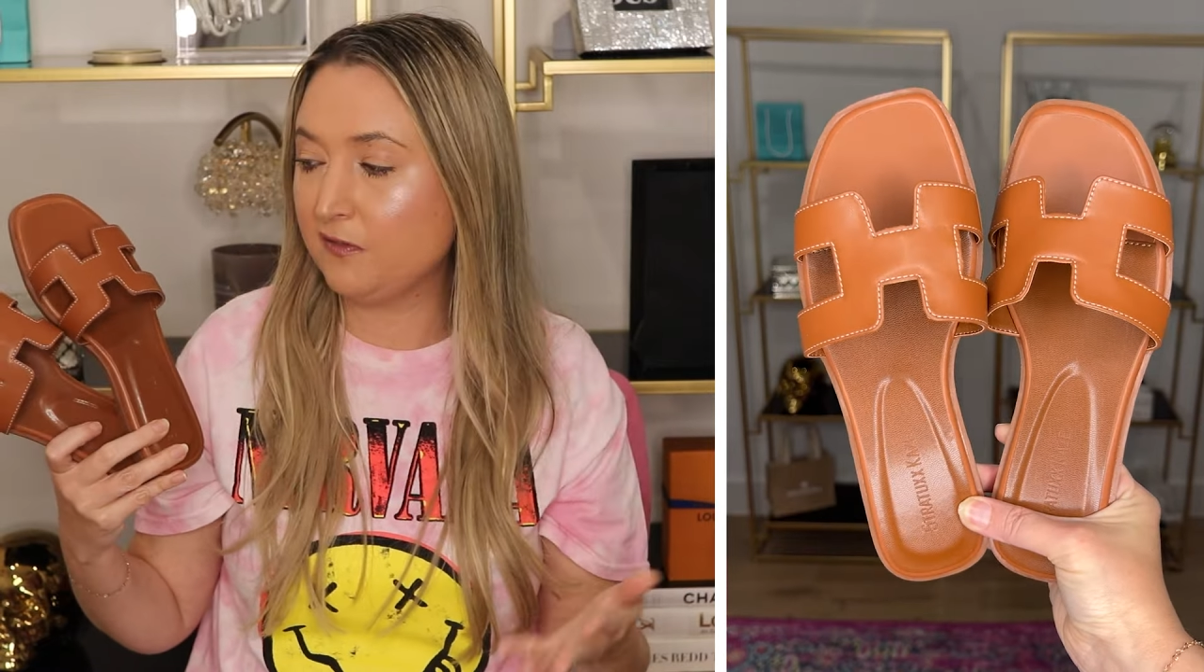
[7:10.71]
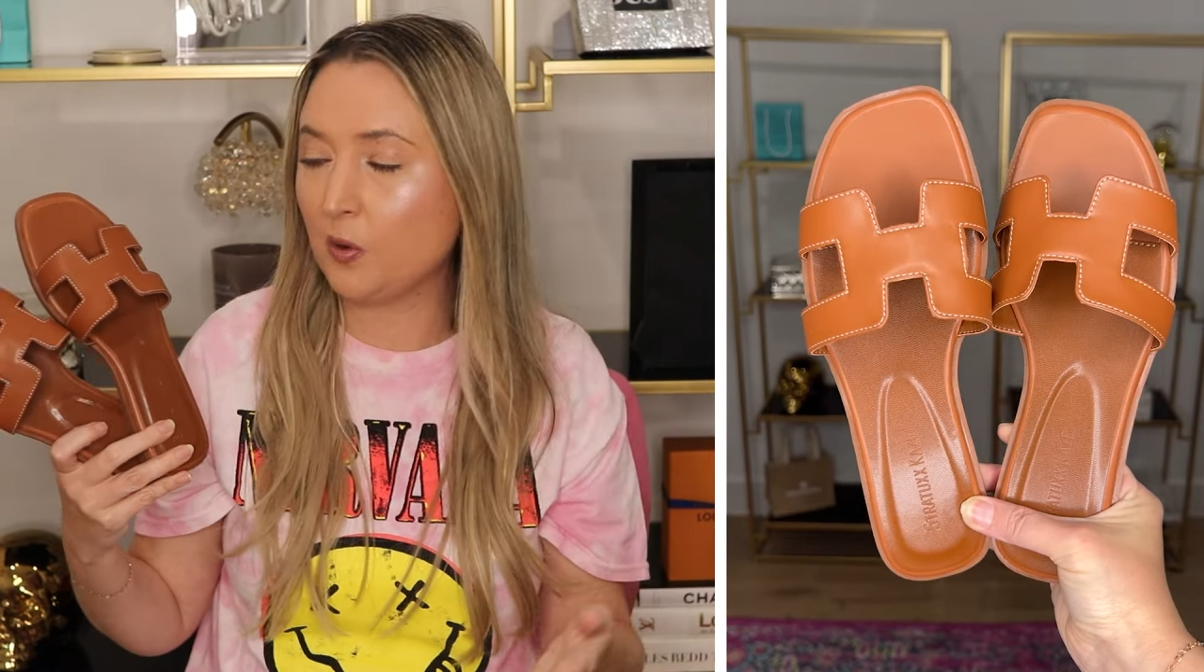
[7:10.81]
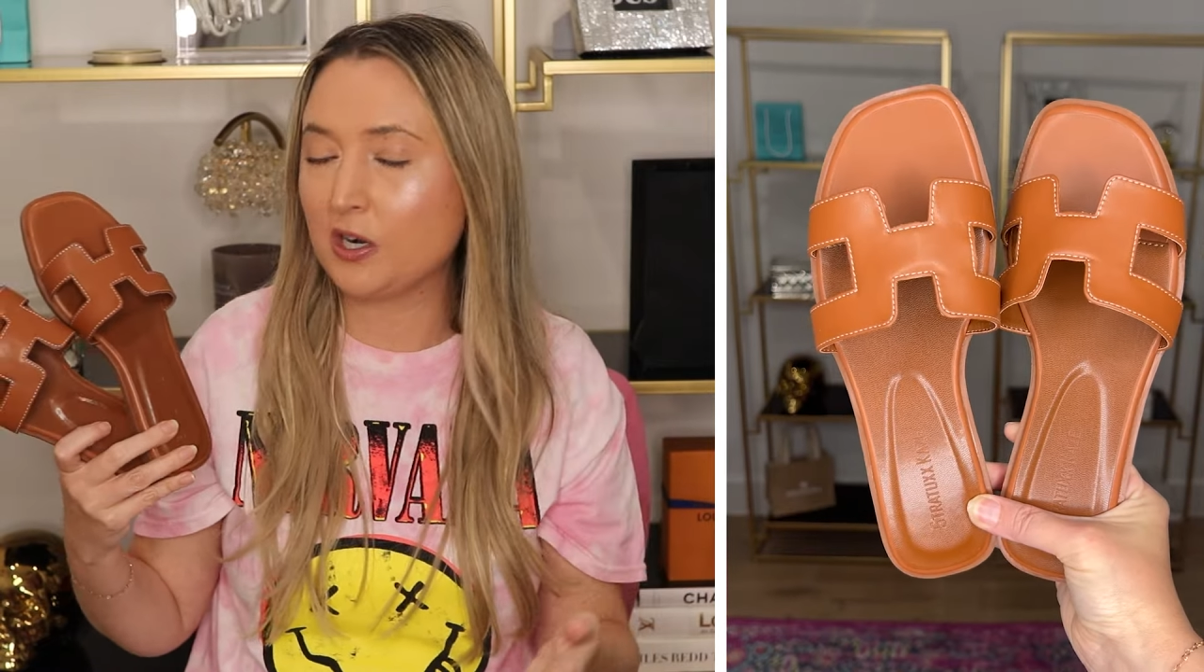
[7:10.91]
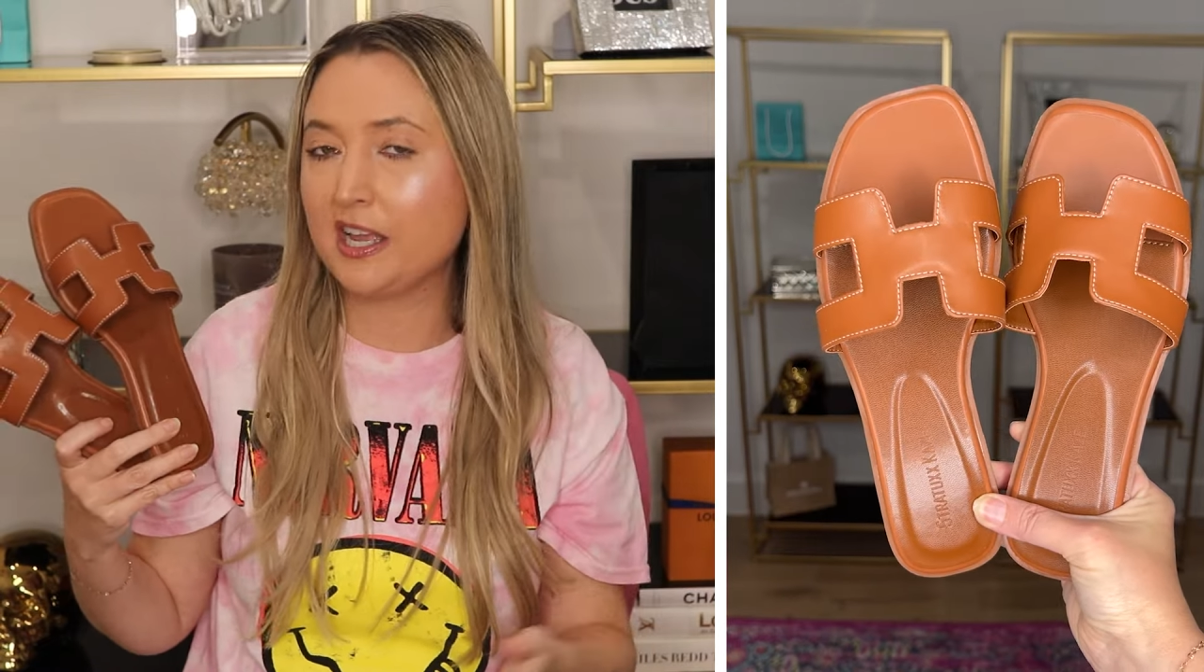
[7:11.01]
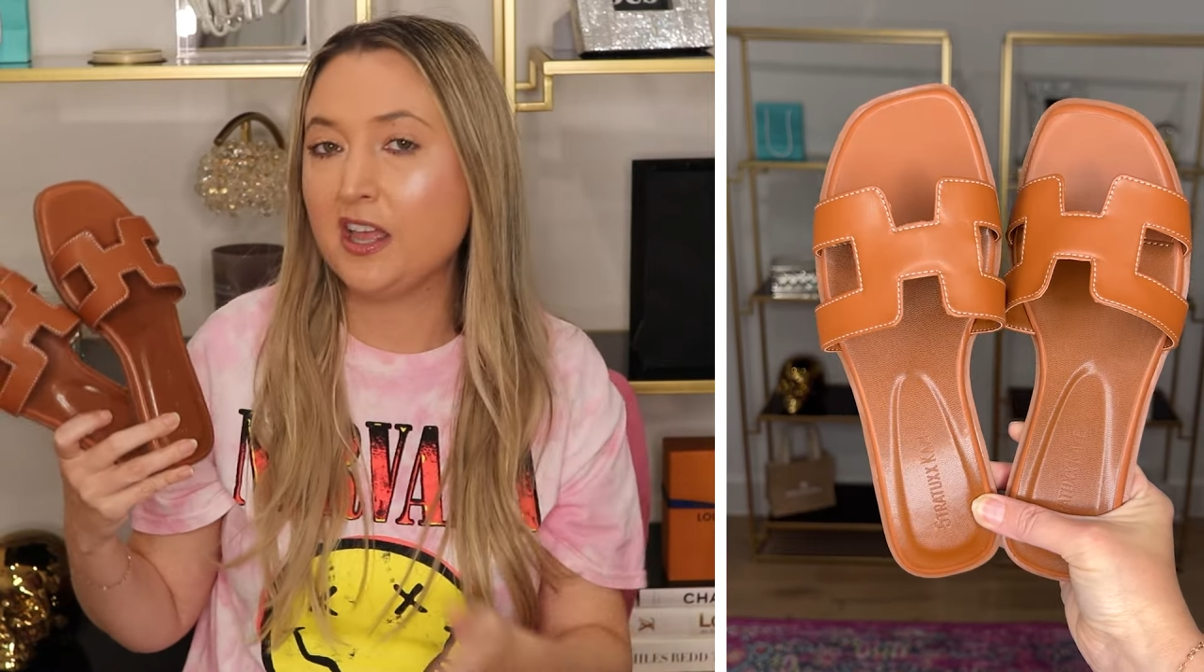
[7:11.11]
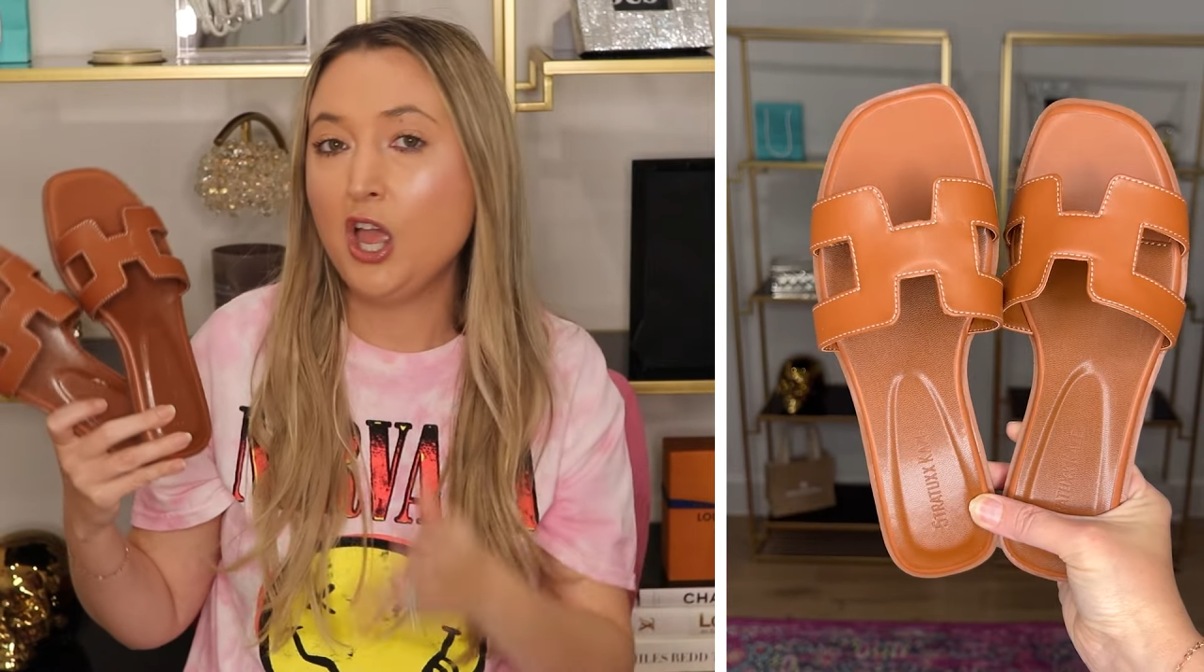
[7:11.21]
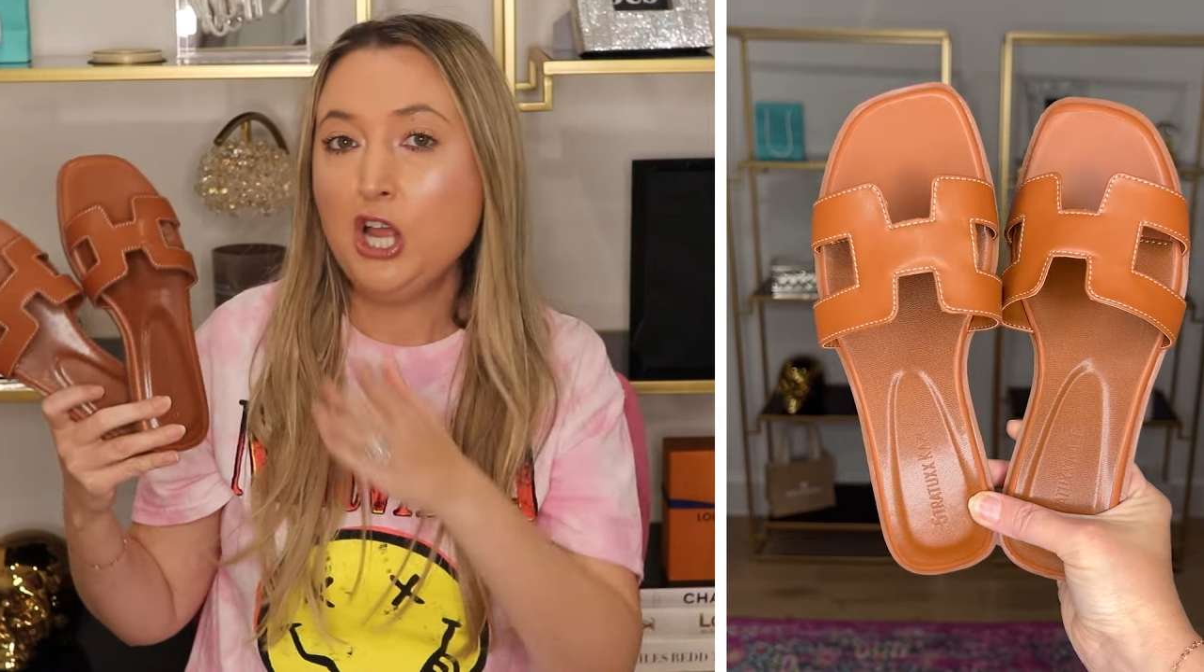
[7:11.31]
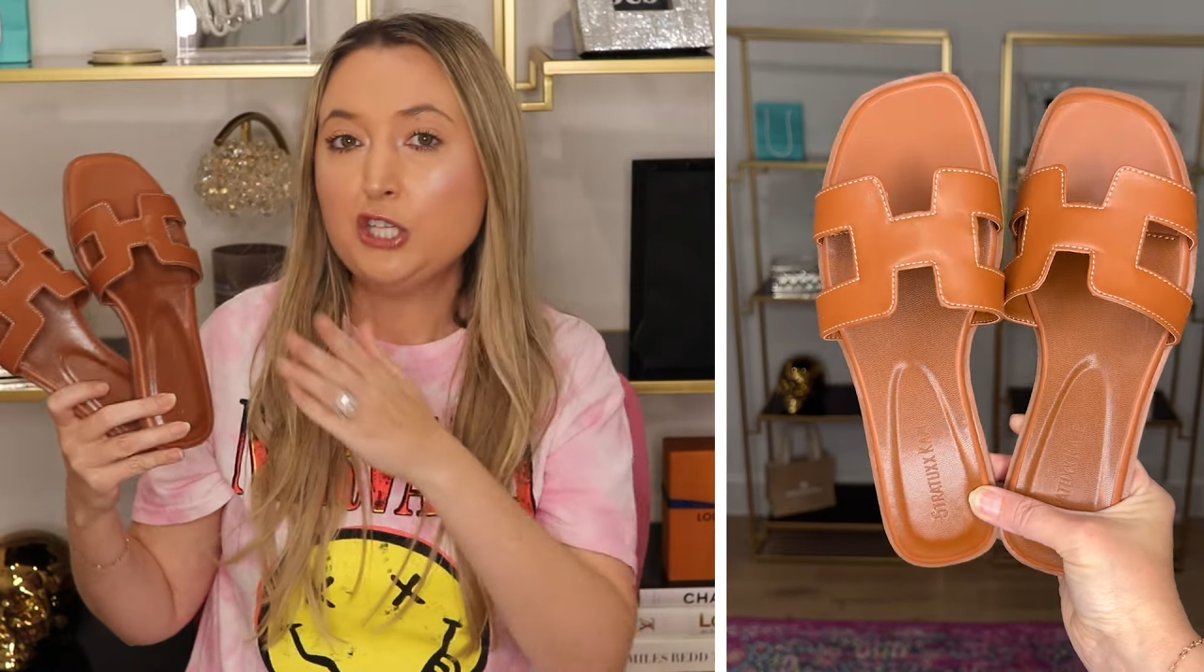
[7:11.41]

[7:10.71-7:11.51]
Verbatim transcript: for it.